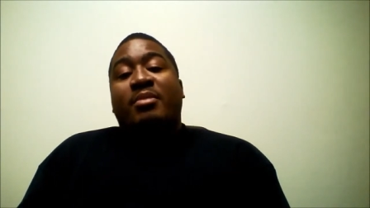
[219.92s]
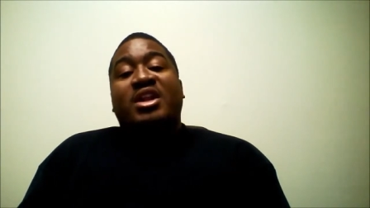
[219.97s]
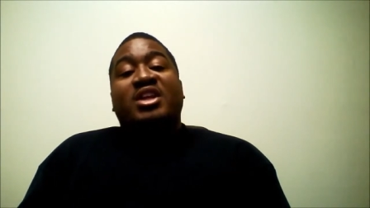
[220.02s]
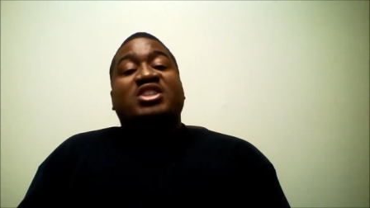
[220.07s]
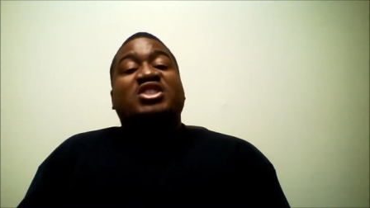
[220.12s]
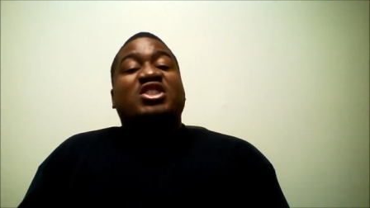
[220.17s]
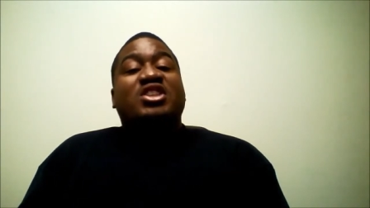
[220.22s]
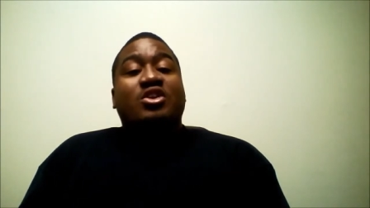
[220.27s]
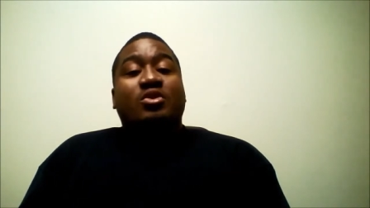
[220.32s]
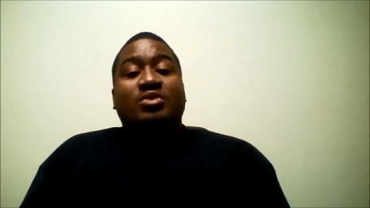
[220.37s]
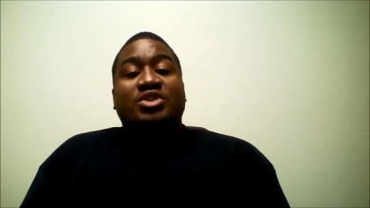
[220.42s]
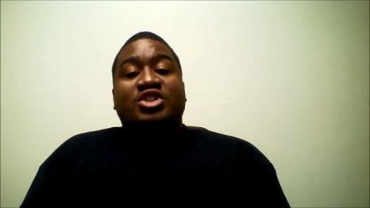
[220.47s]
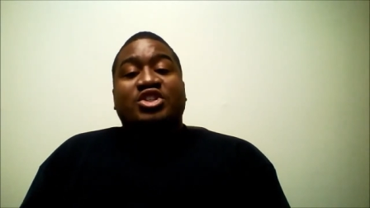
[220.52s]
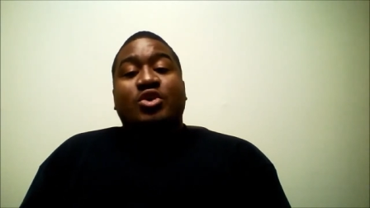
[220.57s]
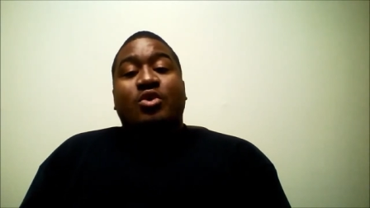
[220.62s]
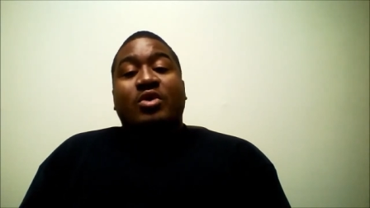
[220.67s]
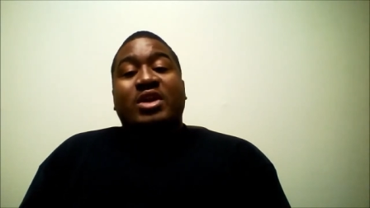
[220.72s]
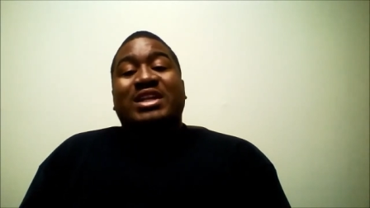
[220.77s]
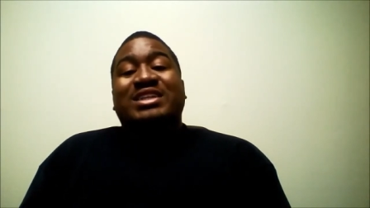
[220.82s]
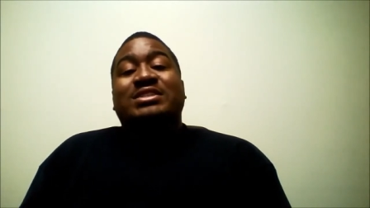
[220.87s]
but it still was
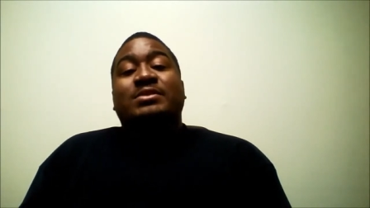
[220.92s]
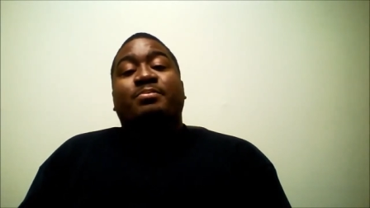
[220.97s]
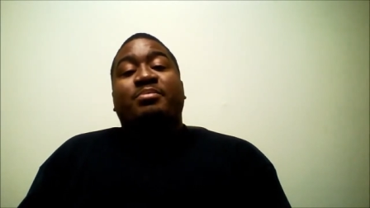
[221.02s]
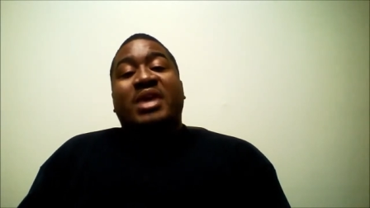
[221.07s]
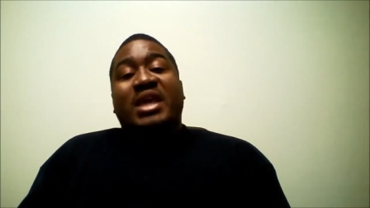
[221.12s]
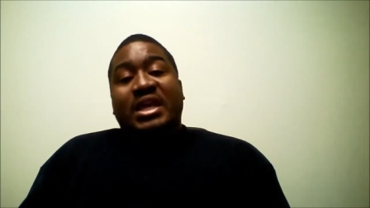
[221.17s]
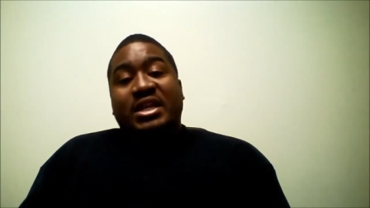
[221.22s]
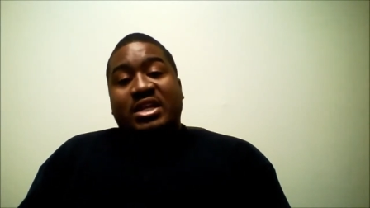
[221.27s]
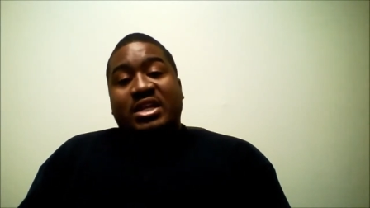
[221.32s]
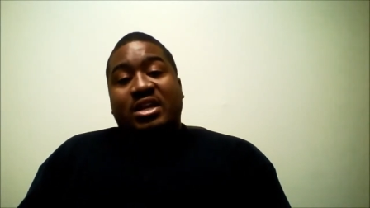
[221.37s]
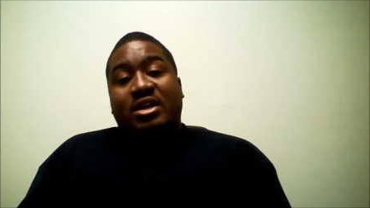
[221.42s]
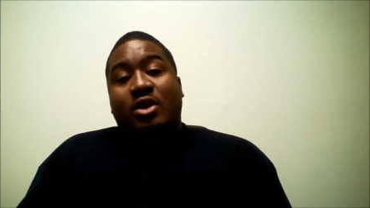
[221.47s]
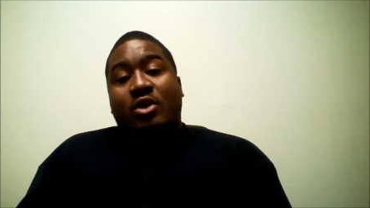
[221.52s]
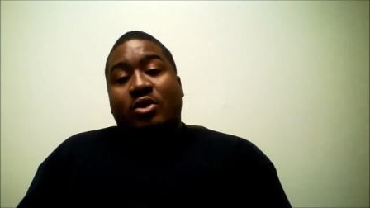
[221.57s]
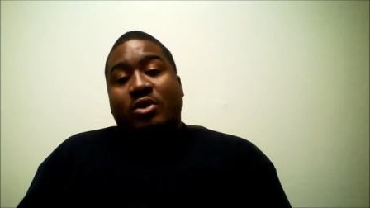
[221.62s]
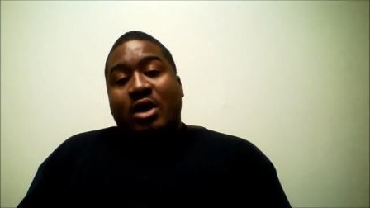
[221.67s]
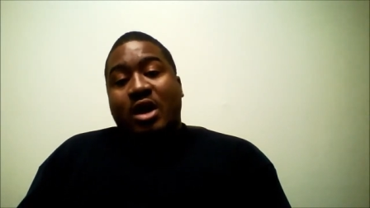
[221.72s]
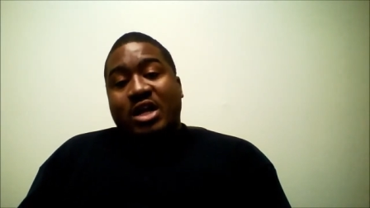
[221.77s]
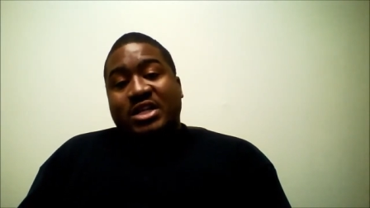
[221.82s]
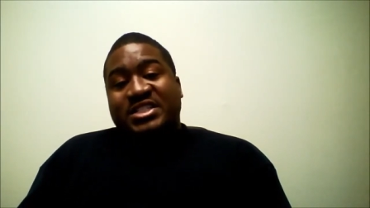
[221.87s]
showing as pending
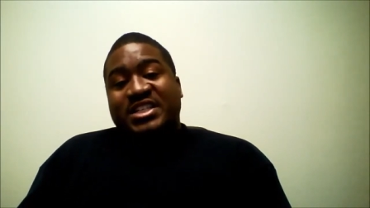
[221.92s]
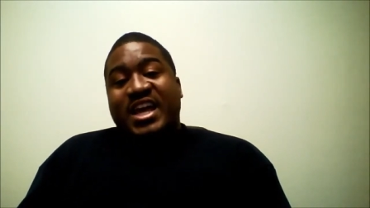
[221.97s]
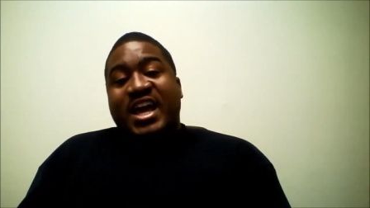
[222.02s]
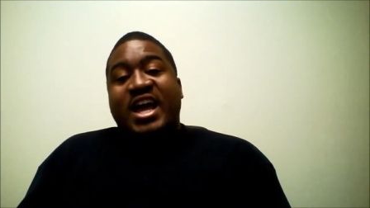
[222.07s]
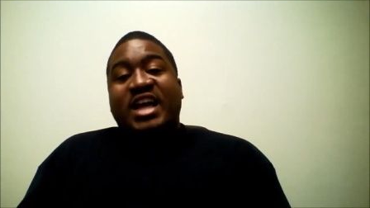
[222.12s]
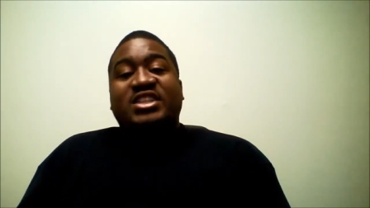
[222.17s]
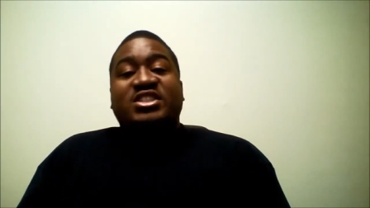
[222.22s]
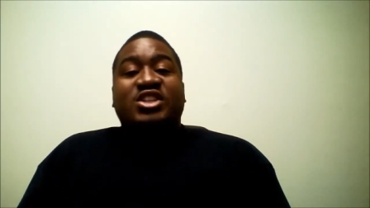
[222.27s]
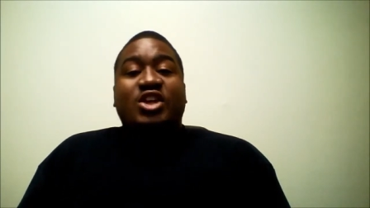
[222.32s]
on our side,